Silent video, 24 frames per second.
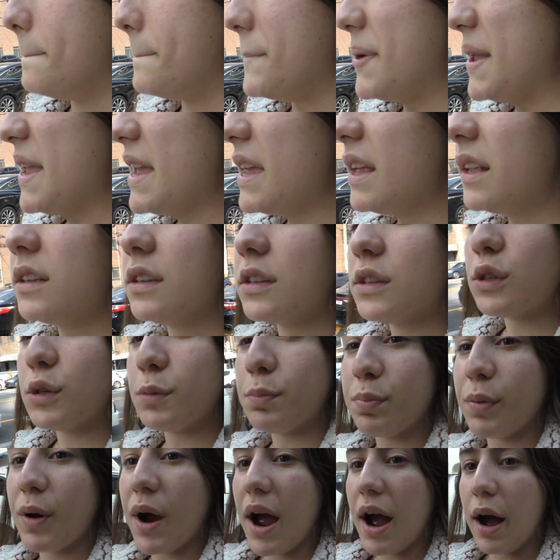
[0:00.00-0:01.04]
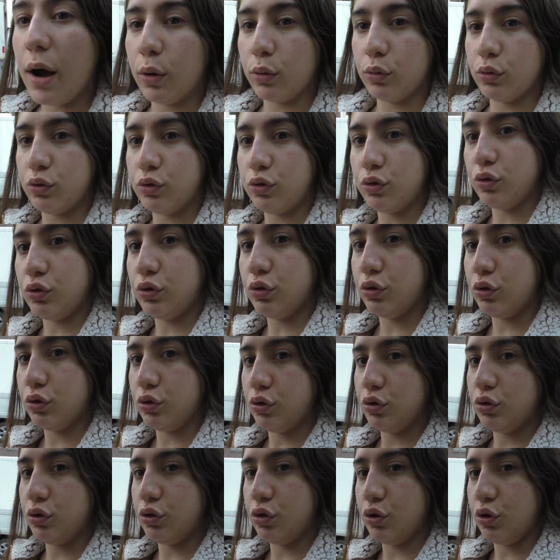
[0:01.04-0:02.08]
bean sprout and
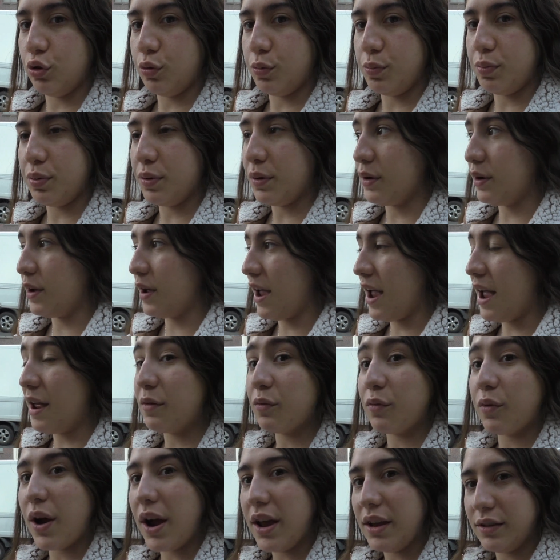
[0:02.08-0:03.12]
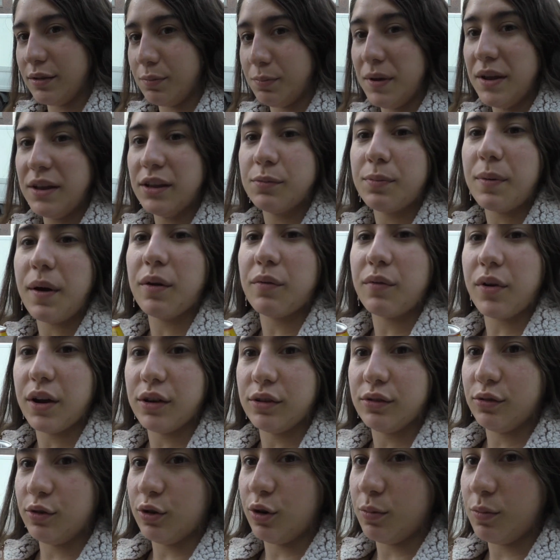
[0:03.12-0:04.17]
rice soup. soup. And rice, bean sprout and
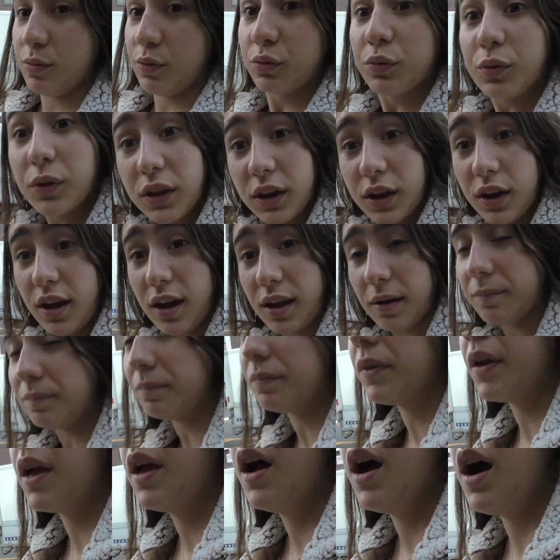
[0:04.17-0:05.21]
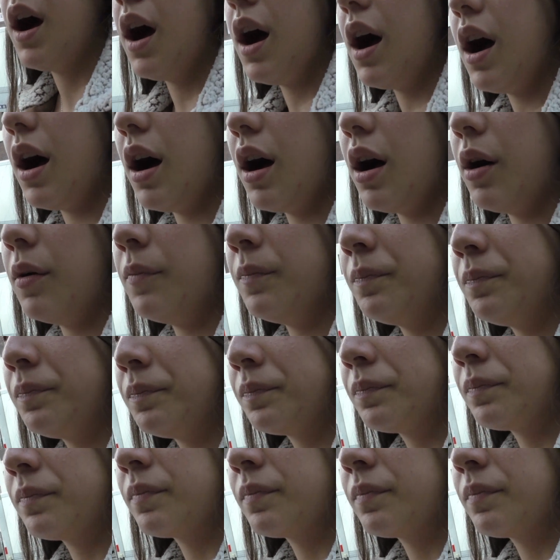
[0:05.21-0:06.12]
rice soup. It was really good. Um,